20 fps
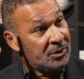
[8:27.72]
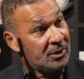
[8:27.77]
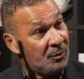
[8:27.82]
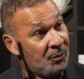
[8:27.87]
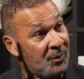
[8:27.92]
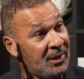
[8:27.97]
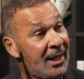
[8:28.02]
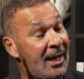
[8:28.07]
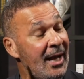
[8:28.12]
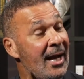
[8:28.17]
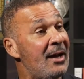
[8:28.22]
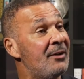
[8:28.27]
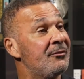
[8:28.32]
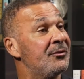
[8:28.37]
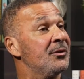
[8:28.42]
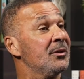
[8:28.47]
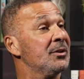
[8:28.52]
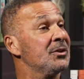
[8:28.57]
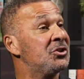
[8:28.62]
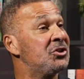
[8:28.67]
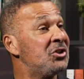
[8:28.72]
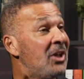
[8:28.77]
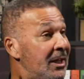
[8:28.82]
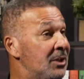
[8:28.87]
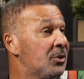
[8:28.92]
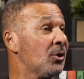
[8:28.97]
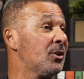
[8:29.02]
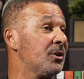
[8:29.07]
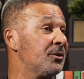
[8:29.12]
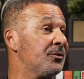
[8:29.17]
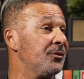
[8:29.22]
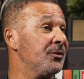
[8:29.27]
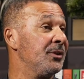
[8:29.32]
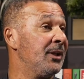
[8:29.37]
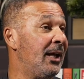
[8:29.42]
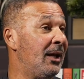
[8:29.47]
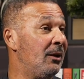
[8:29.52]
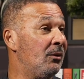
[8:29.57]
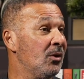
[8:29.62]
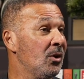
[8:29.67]
we have Seedorf
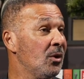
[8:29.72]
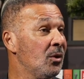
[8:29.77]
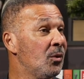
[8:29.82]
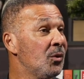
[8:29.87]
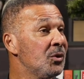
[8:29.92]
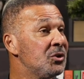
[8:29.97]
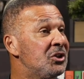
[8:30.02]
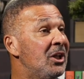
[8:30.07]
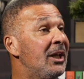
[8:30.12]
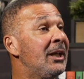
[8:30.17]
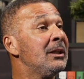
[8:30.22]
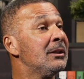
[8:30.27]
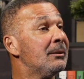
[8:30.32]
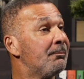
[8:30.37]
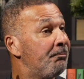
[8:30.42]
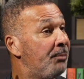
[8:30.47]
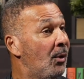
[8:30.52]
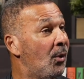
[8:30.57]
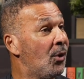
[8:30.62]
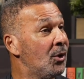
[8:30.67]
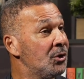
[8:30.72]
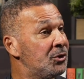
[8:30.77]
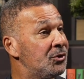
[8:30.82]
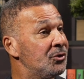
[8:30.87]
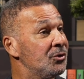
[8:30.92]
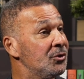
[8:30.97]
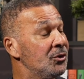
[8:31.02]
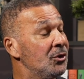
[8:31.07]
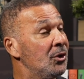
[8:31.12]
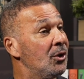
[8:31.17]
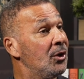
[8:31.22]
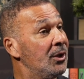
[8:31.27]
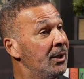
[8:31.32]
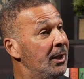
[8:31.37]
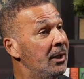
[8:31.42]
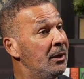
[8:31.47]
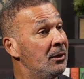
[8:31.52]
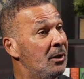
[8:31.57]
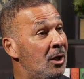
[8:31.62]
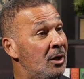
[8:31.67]
now, who is in the board
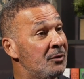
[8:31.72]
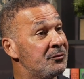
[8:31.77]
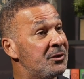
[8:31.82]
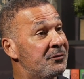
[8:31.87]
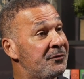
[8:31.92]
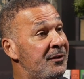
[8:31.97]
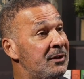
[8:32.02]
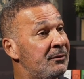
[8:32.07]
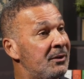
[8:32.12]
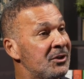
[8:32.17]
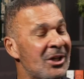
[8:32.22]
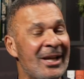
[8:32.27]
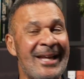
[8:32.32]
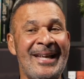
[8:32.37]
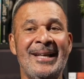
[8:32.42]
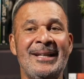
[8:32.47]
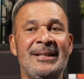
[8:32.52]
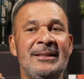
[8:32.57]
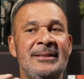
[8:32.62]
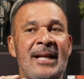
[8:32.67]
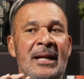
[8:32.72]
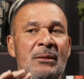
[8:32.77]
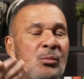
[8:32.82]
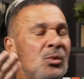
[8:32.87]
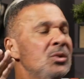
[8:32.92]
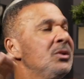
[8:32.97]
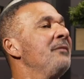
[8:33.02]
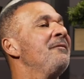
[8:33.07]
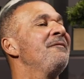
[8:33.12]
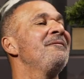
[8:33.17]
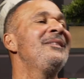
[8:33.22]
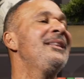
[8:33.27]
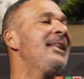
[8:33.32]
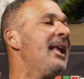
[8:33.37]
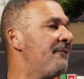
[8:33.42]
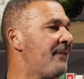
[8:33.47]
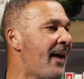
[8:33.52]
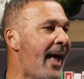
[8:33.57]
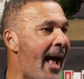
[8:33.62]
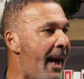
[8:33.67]
of the Federation. That would have
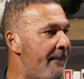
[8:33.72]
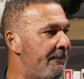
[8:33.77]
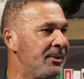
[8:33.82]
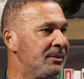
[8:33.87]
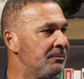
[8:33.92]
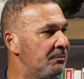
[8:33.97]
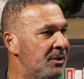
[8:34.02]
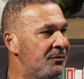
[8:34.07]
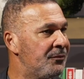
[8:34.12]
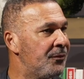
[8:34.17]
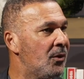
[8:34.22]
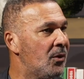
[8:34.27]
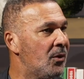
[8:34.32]
never happened before.